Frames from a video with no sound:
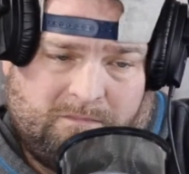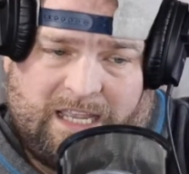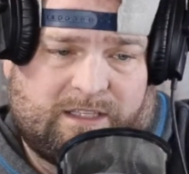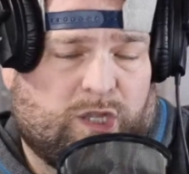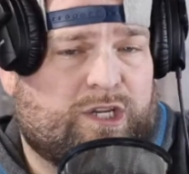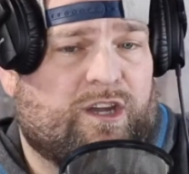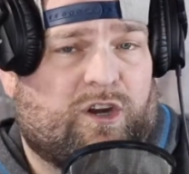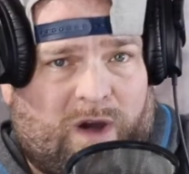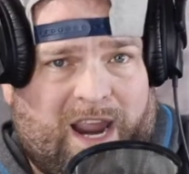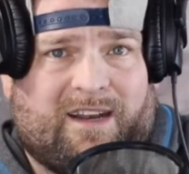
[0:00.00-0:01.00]
he's looking
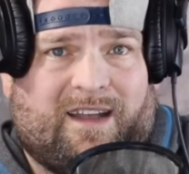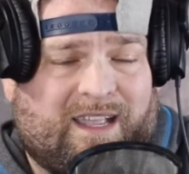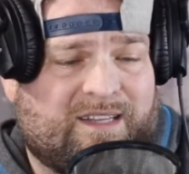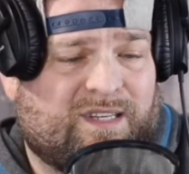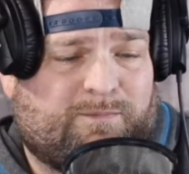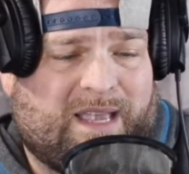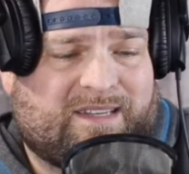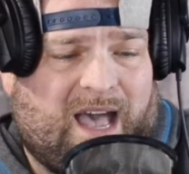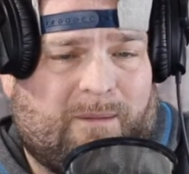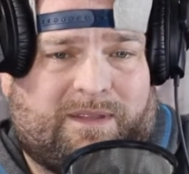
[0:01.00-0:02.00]
great against his best
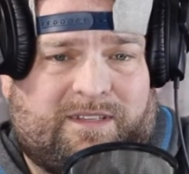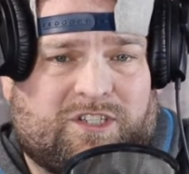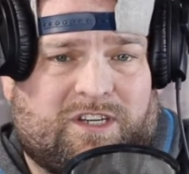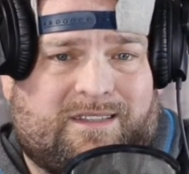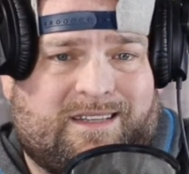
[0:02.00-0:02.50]
competition